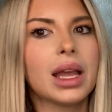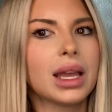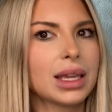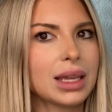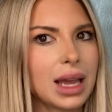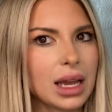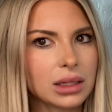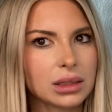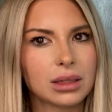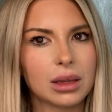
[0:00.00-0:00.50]

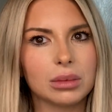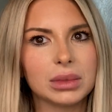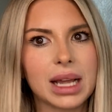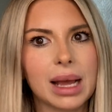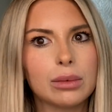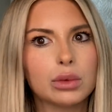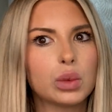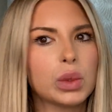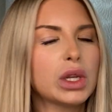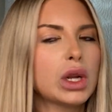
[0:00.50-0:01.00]
Yes,
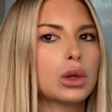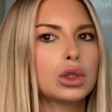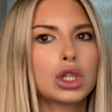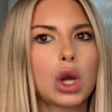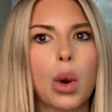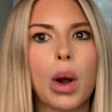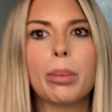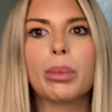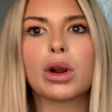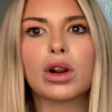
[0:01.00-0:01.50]
sometimes we don't show
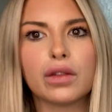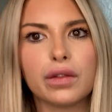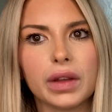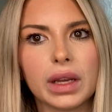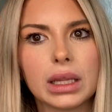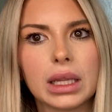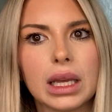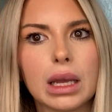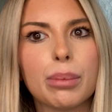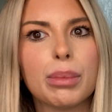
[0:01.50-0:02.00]
up
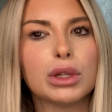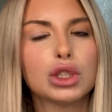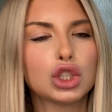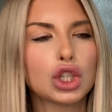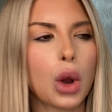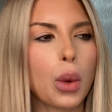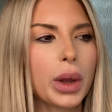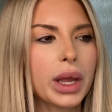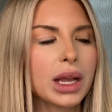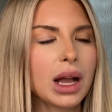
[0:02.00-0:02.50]
perfectly, but
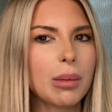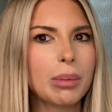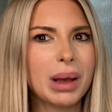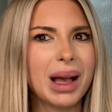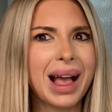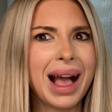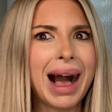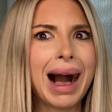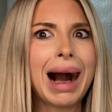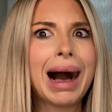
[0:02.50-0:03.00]
showing up
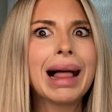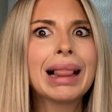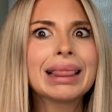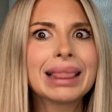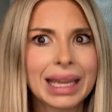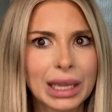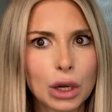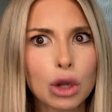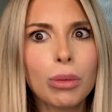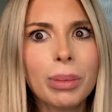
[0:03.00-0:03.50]
a
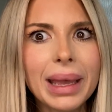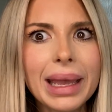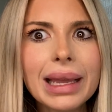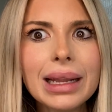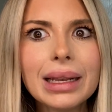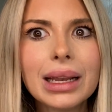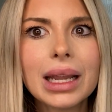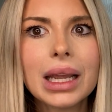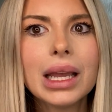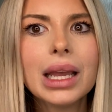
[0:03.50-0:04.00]
little
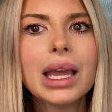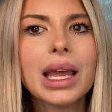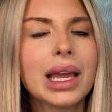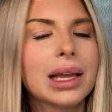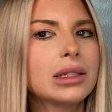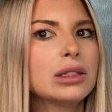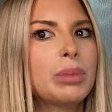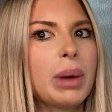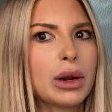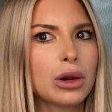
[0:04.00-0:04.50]
bit
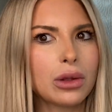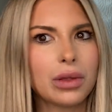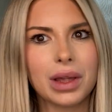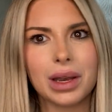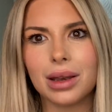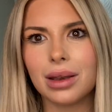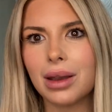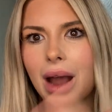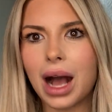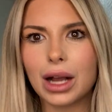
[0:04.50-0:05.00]
is better
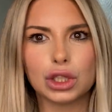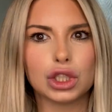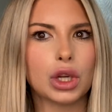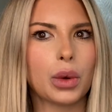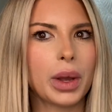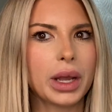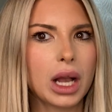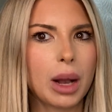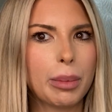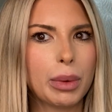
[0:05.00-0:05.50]
than not
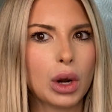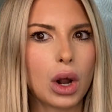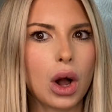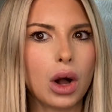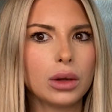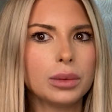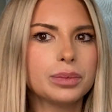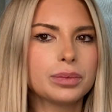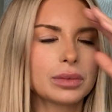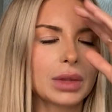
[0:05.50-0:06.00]
showing up at
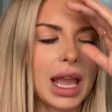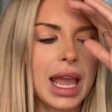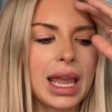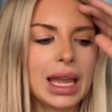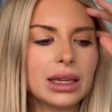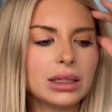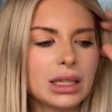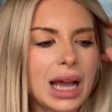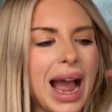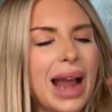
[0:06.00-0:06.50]
all.
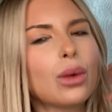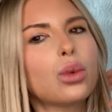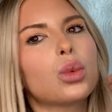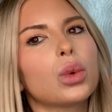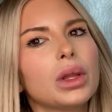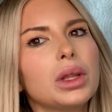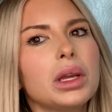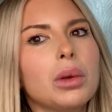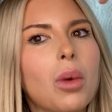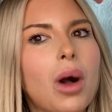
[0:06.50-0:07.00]
And I
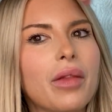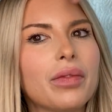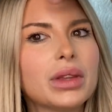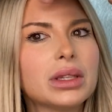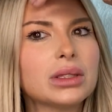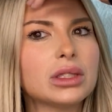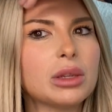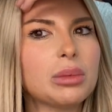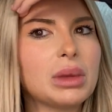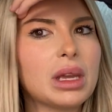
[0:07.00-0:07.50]
really want this
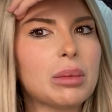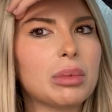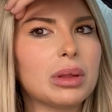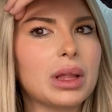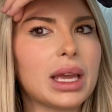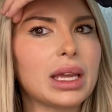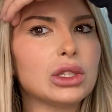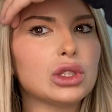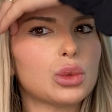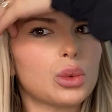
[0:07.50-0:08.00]
to be a
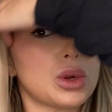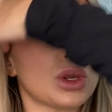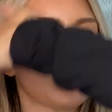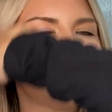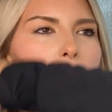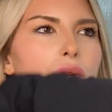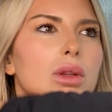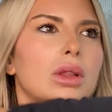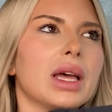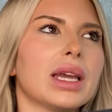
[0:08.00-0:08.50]
place where
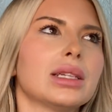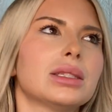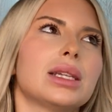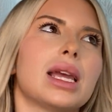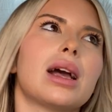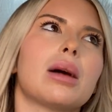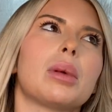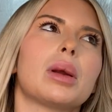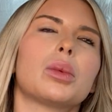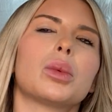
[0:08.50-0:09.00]
you're like,
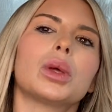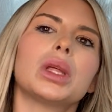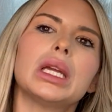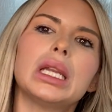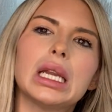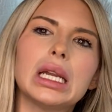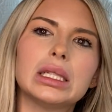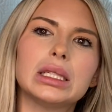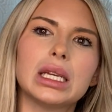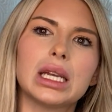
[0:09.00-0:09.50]
damn, I really
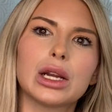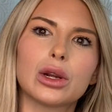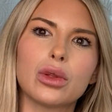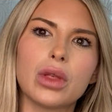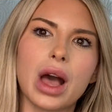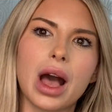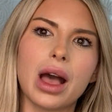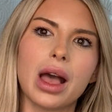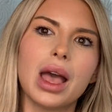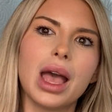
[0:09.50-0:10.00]
needed to hear
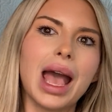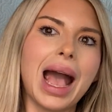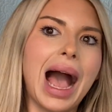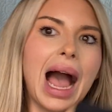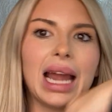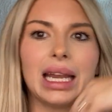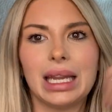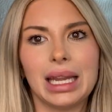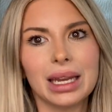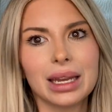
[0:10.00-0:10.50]
that.
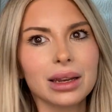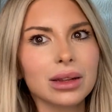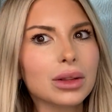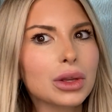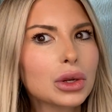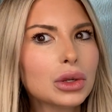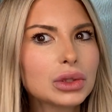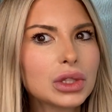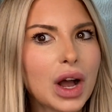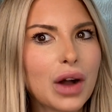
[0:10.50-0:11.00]
I needed a
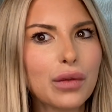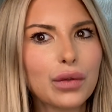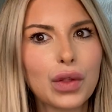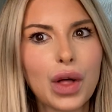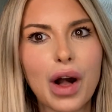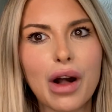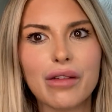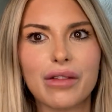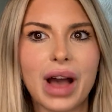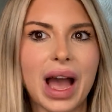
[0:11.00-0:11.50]
little tough
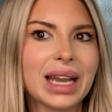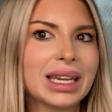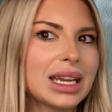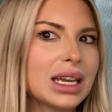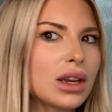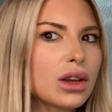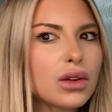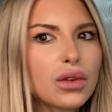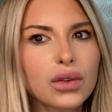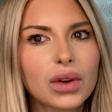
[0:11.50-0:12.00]
love. I
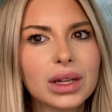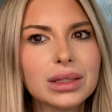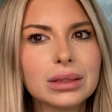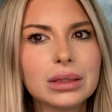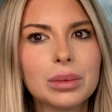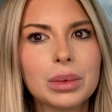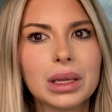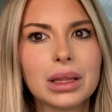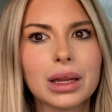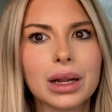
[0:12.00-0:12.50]
needed a friend to
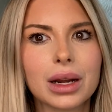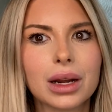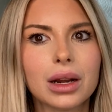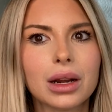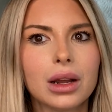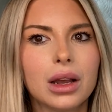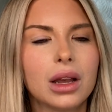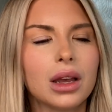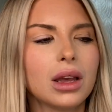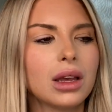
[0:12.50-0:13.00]
be there
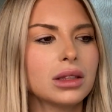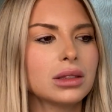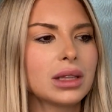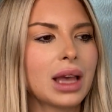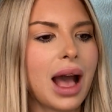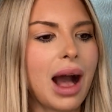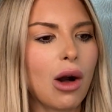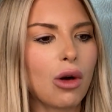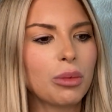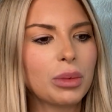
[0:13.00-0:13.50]
to
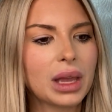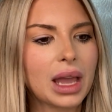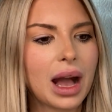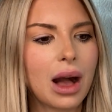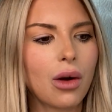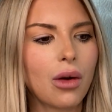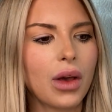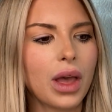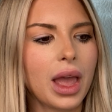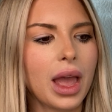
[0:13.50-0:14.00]
help me
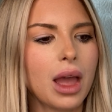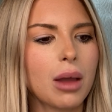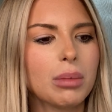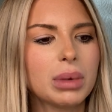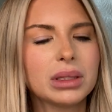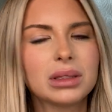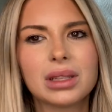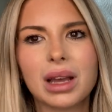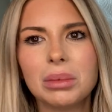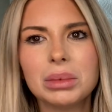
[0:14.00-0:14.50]
out.
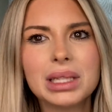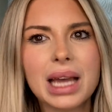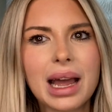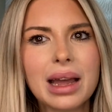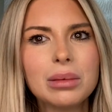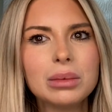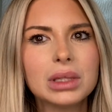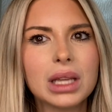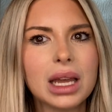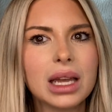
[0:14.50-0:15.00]
But
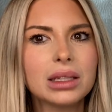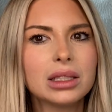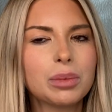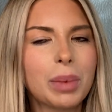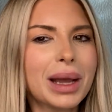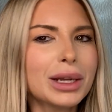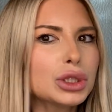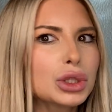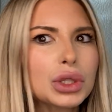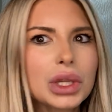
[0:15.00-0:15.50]
sometimes,
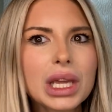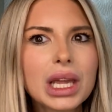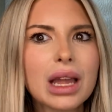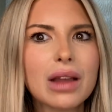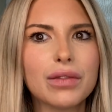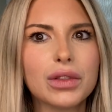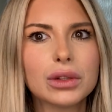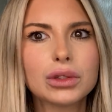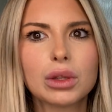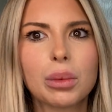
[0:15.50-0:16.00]
especially if
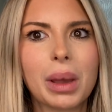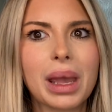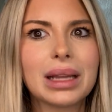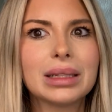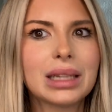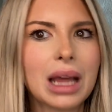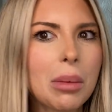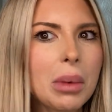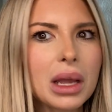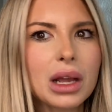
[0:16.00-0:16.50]
there's a
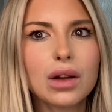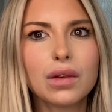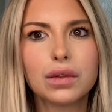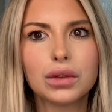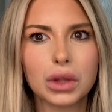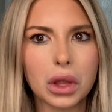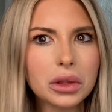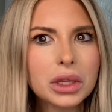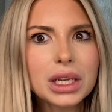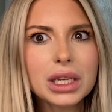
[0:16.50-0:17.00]
pandemic of
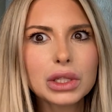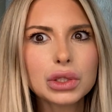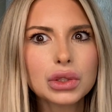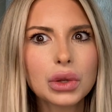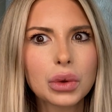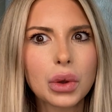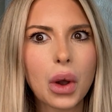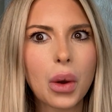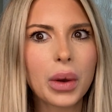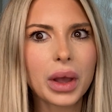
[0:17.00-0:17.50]
loneliness
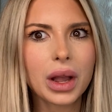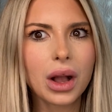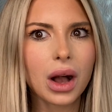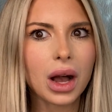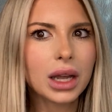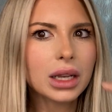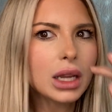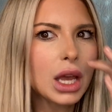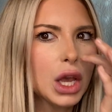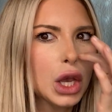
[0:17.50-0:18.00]
going
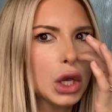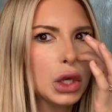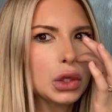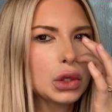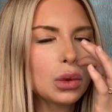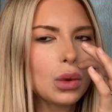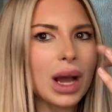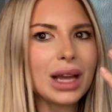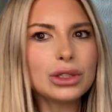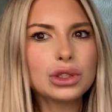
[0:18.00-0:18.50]
on, you
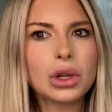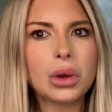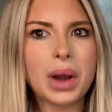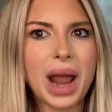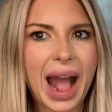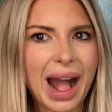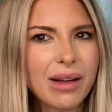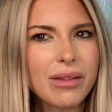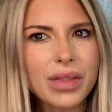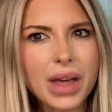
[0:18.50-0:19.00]
guys don't
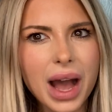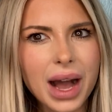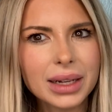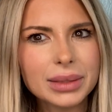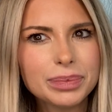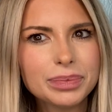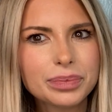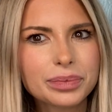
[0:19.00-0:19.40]
have that.